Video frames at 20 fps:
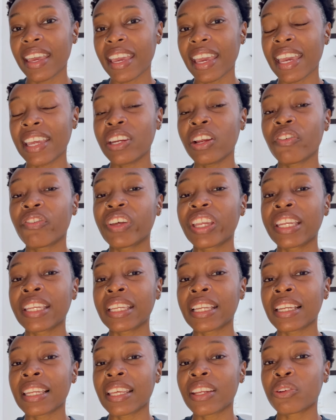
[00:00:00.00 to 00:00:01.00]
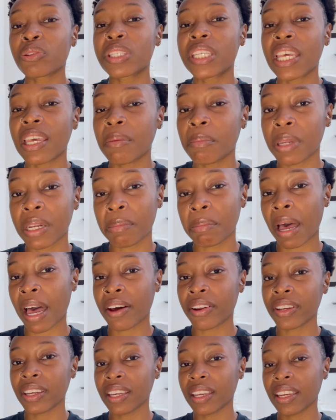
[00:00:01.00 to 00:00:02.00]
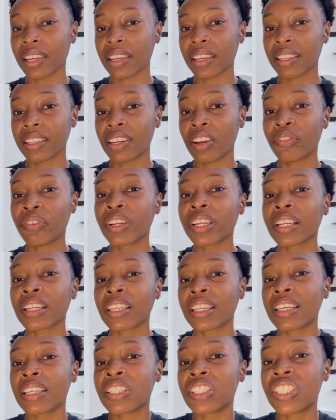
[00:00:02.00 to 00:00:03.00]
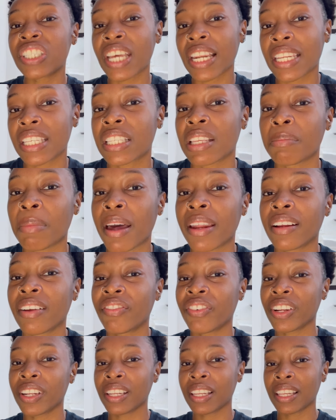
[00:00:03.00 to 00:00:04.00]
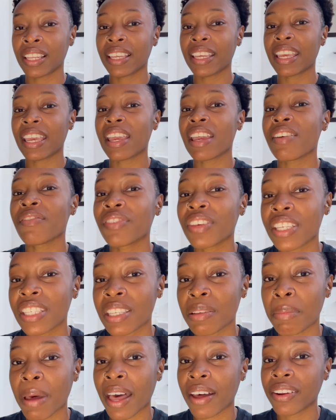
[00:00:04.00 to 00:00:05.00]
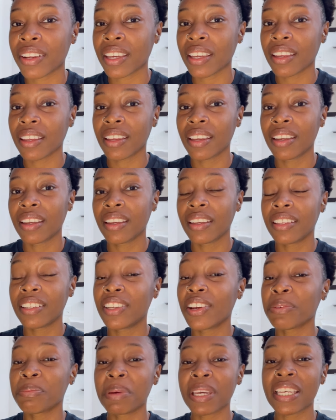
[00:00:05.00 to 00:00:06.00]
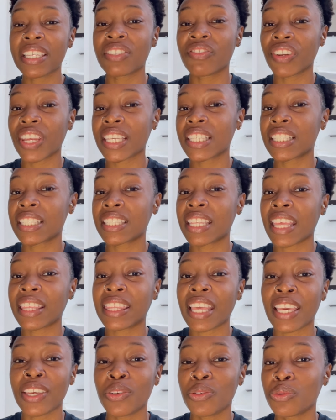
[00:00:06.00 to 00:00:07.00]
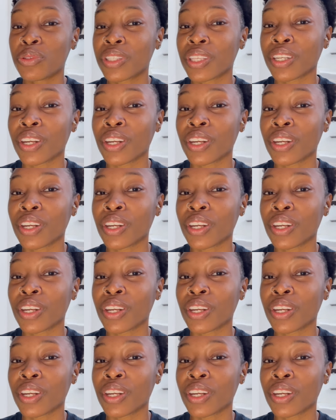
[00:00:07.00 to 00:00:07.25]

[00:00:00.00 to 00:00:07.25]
and they're feeling a little timid about it. They're feeling a little jealous about it. They're feeling a little envious about it. Their biggest flex is that they used to